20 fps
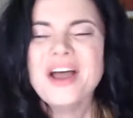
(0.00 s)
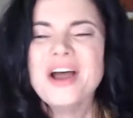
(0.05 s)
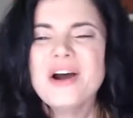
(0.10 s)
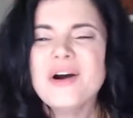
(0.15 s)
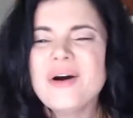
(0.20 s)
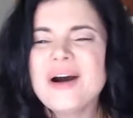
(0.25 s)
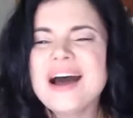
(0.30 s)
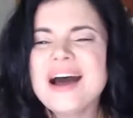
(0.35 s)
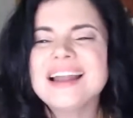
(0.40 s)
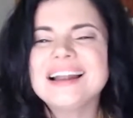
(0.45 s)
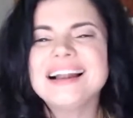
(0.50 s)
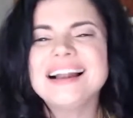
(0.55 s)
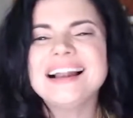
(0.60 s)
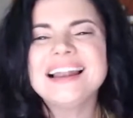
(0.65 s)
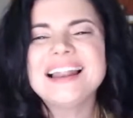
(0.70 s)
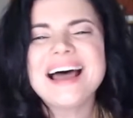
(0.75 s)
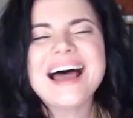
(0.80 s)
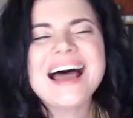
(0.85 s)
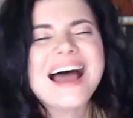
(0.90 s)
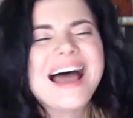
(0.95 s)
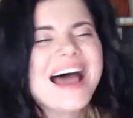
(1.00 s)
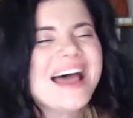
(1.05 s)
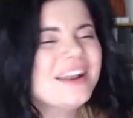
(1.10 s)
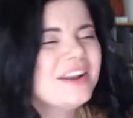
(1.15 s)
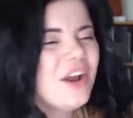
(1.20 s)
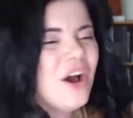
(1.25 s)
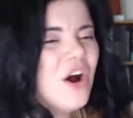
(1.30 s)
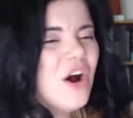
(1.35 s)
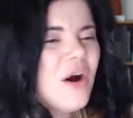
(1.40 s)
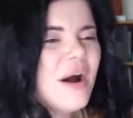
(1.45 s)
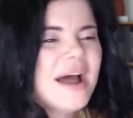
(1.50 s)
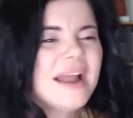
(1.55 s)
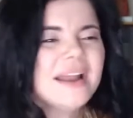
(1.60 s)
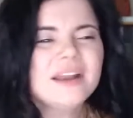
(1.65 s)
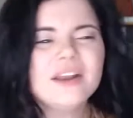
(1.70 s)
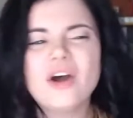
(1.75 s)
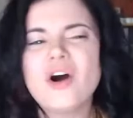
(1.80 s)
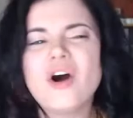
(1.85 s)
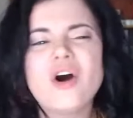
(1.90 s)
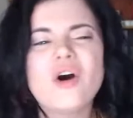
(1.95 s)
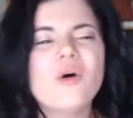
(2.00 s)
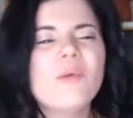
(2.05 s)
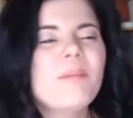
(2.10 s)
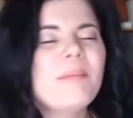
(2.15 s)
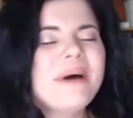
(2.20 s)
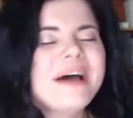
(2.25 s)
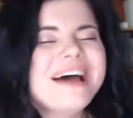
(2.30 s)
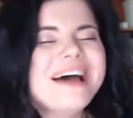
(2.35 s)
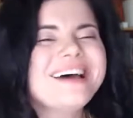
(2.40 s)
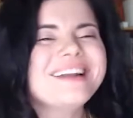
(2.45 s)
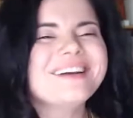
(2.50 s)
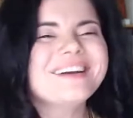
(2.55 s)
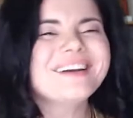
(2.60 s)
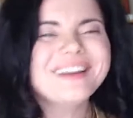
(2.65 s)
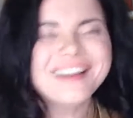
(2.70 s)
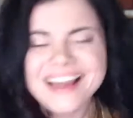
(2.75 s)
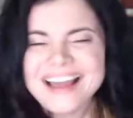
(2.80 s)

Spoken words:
What'll I know? I know better.